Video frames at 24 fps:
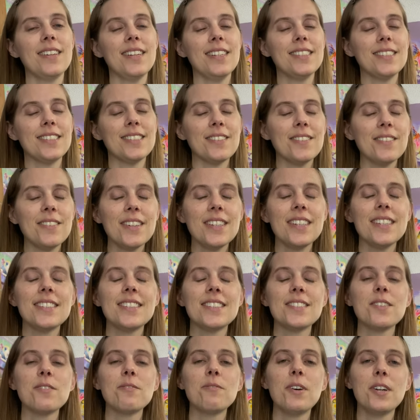And so
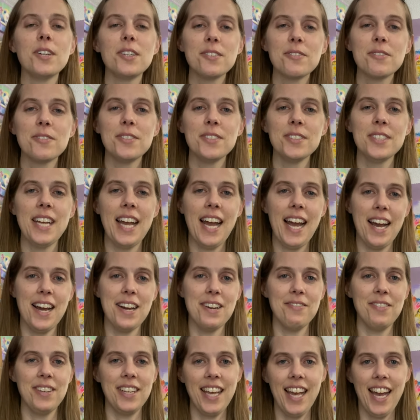it's wonderful to
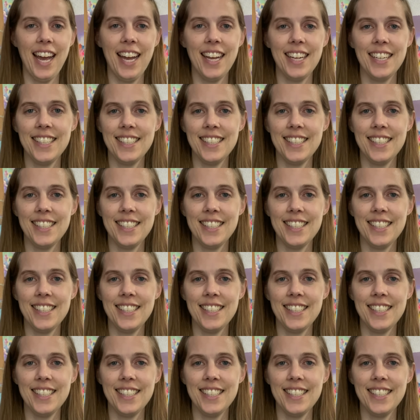have a cat.